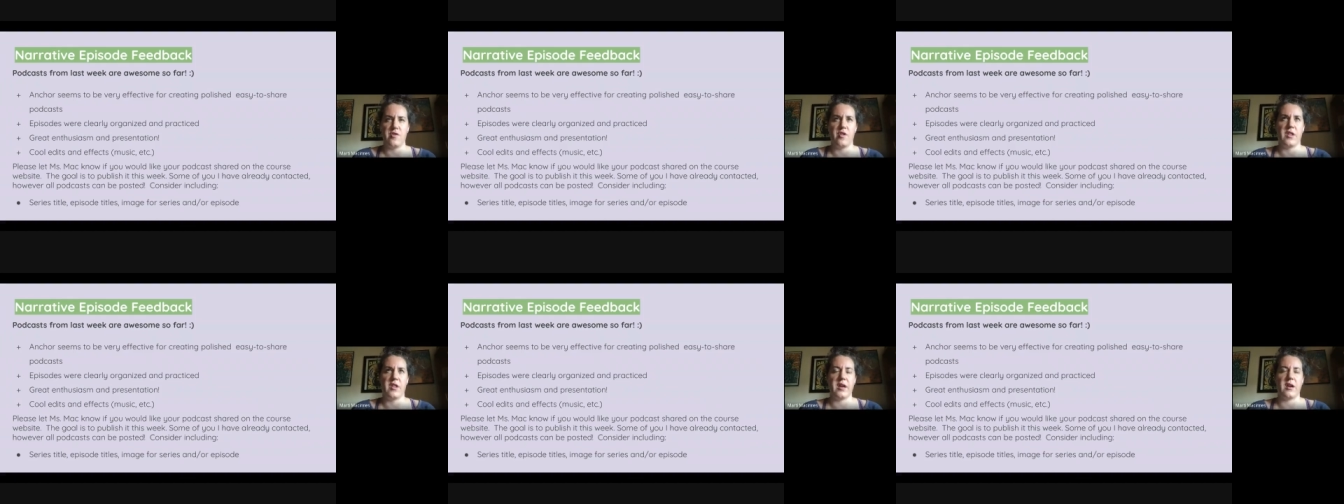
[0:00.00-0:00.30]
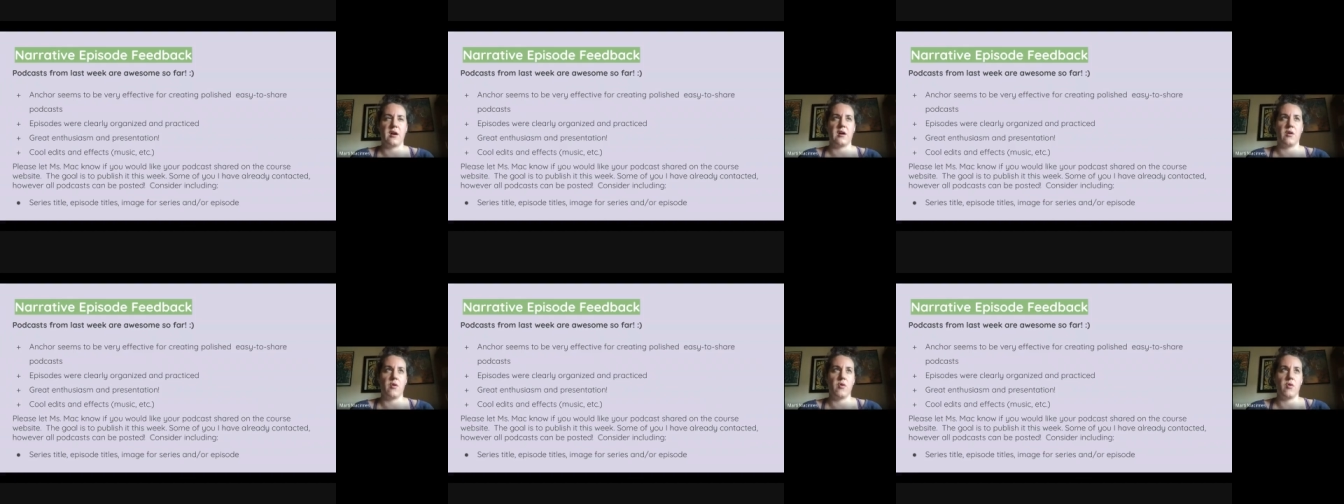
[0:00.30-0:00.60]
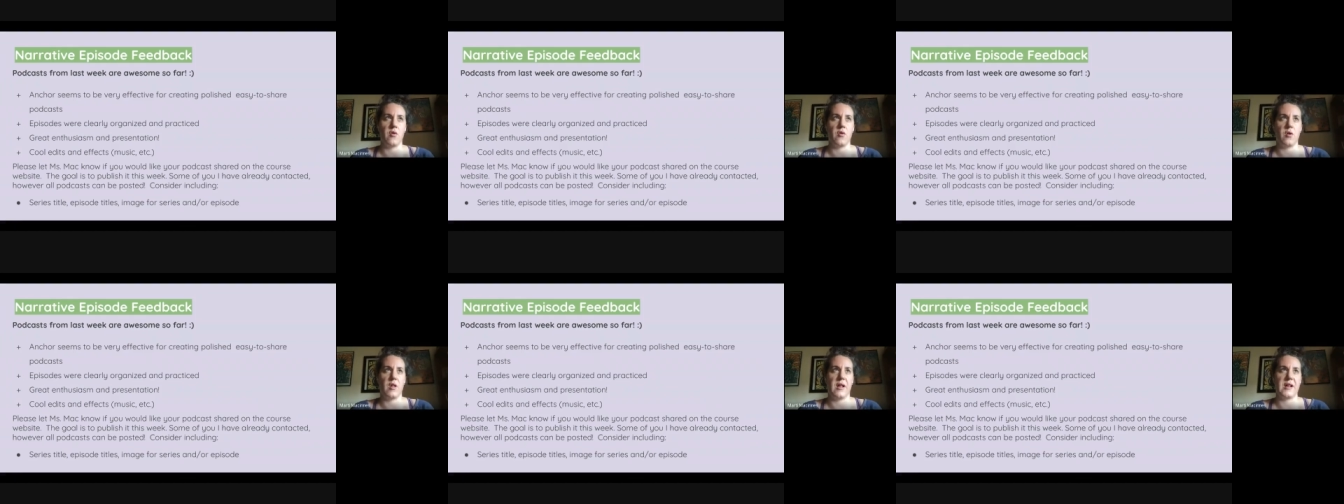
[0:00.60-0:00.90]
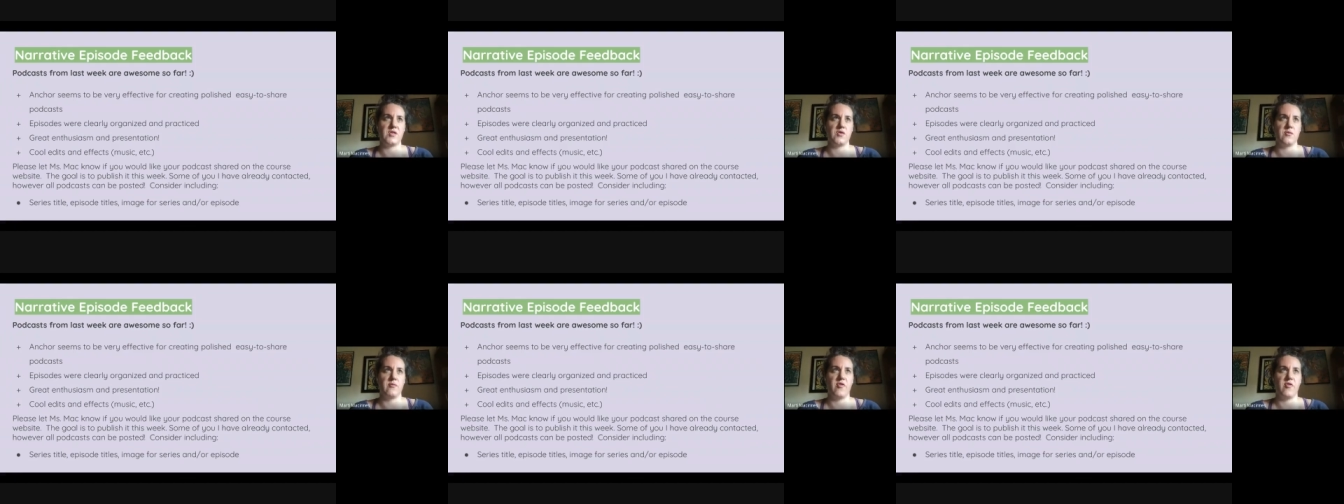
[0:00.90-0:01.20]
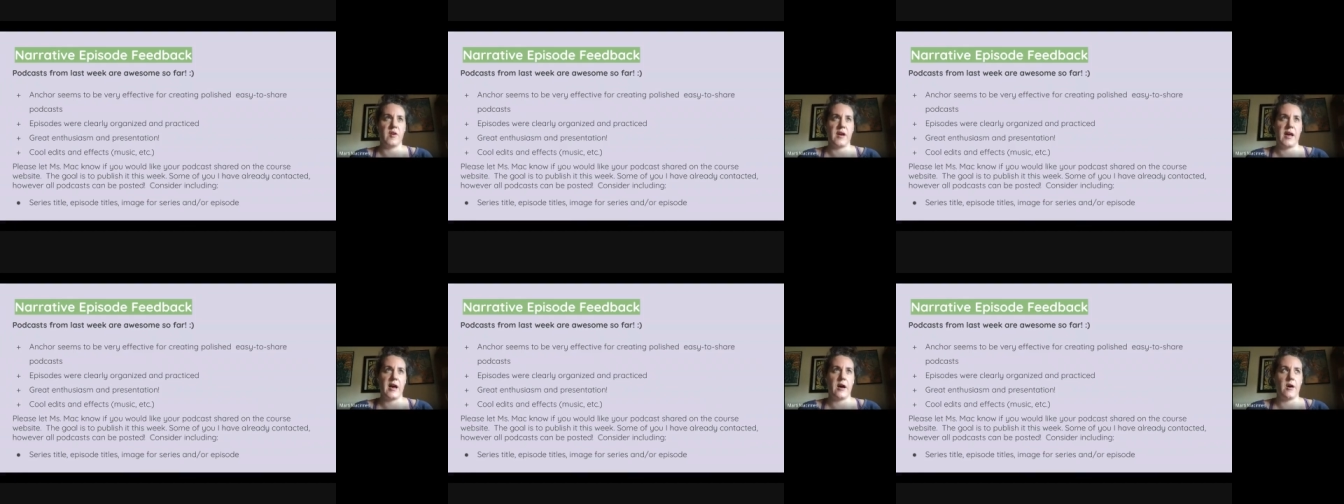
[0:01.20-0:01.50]
the link on Google Classroom
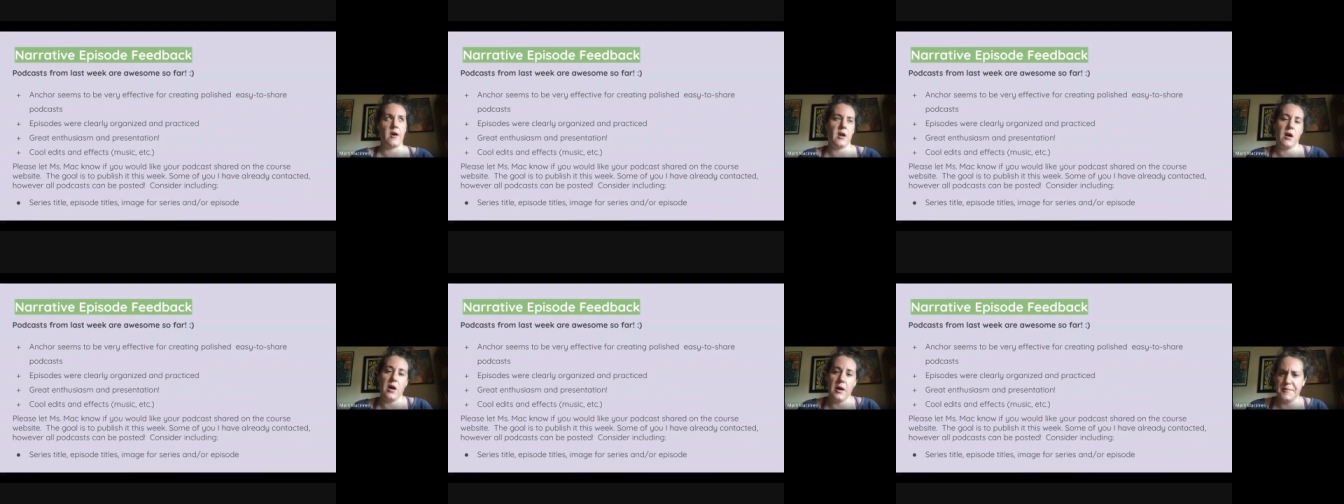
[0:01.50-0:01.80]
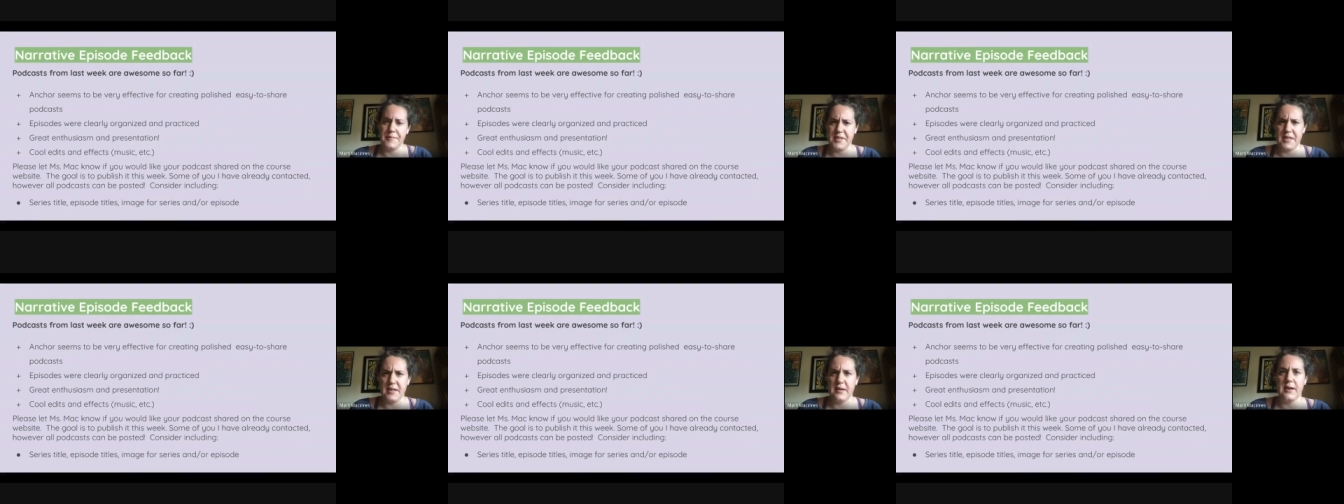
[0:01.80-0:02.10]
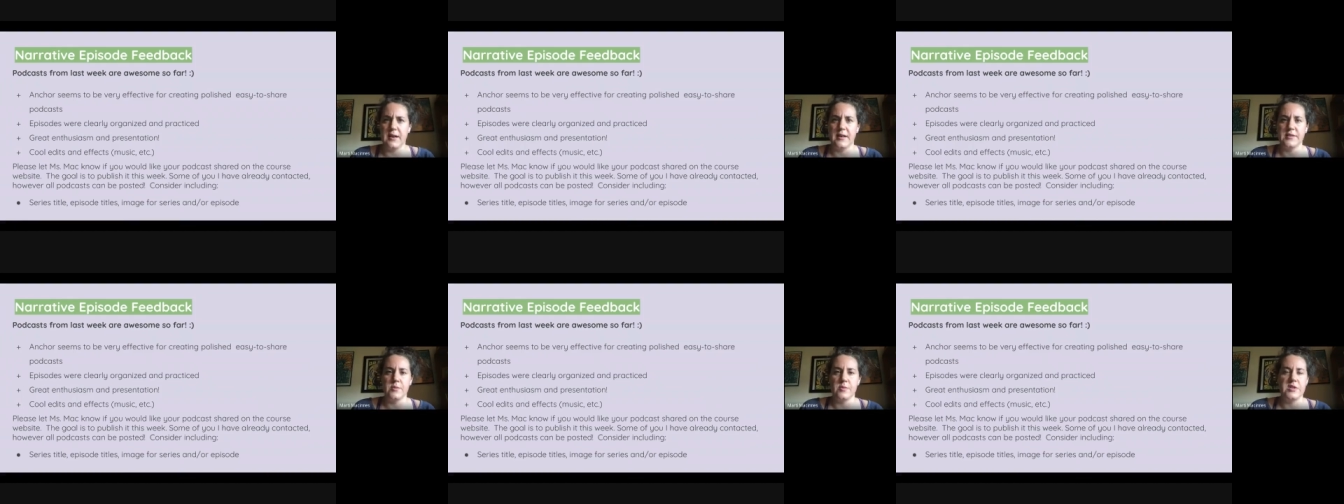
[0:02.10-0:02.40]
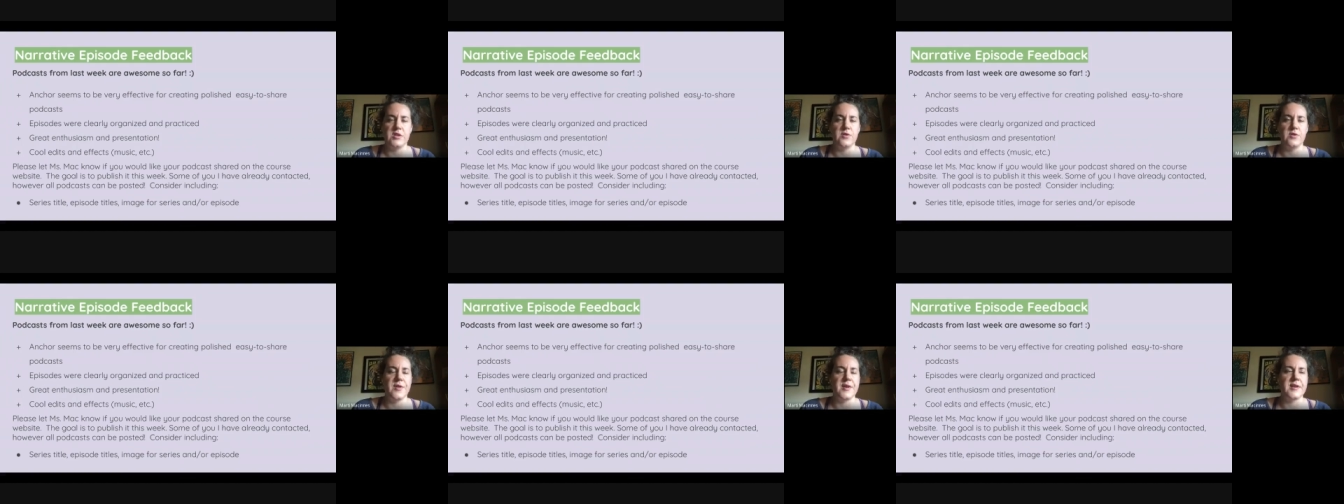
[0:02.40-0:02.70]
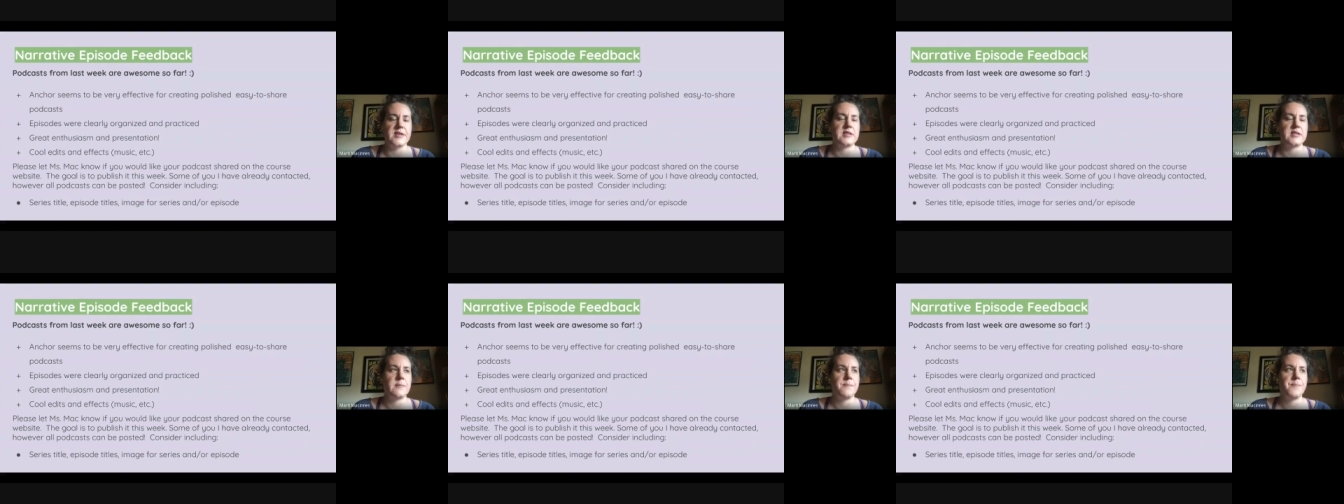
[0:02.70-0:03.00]
for now and I'll update it as we do
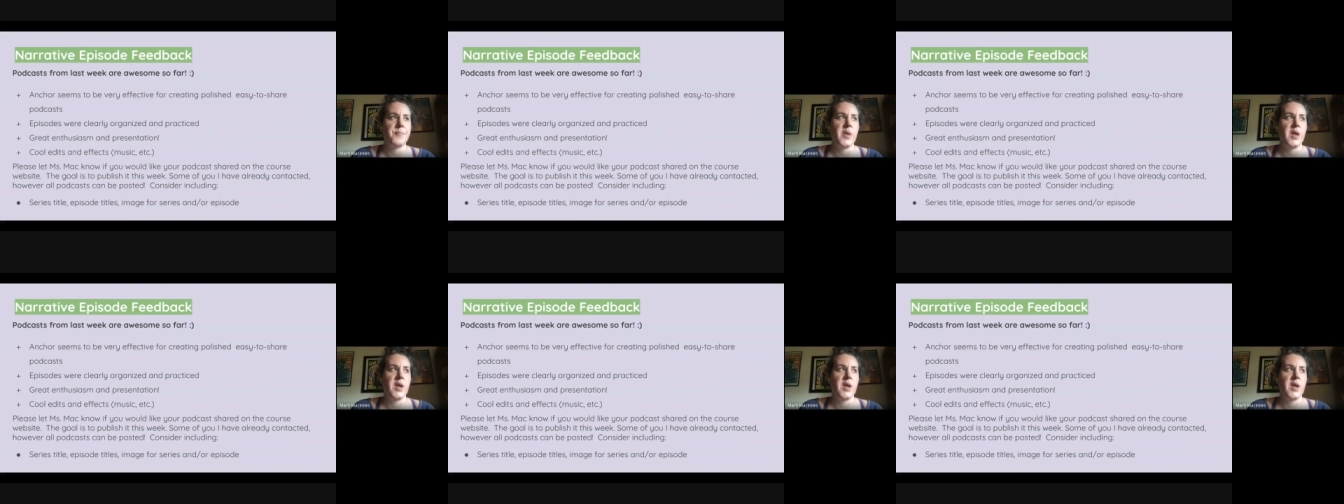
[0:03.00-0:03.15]
this.